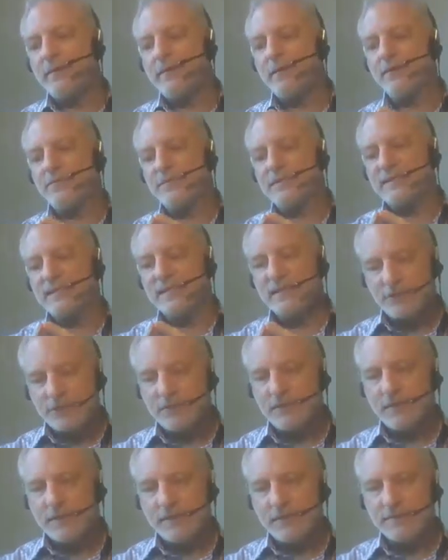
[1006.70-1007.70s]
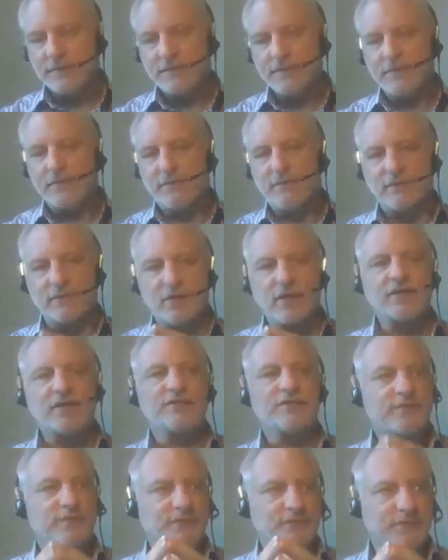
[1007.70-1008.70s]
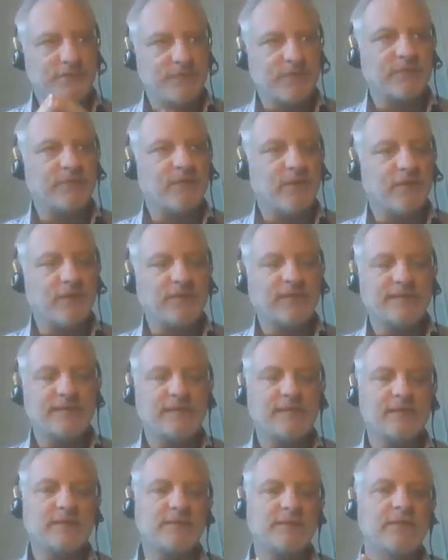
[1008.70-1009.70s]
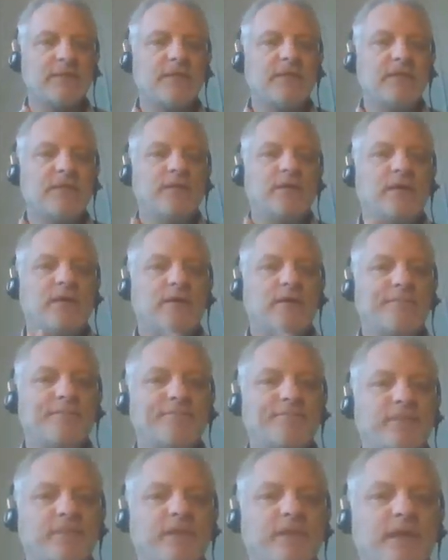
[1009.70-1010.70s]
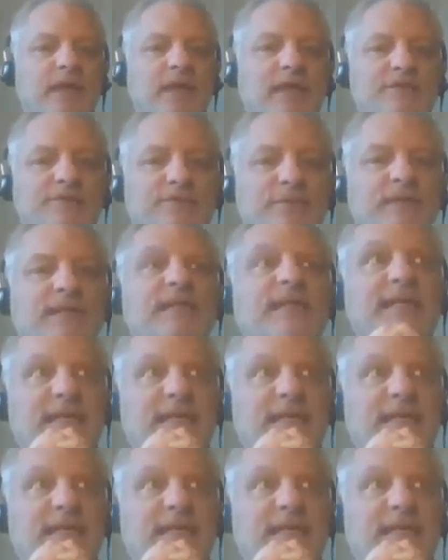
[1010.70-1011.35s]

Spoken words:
using dictionaries or glossaries or whatever call these things is really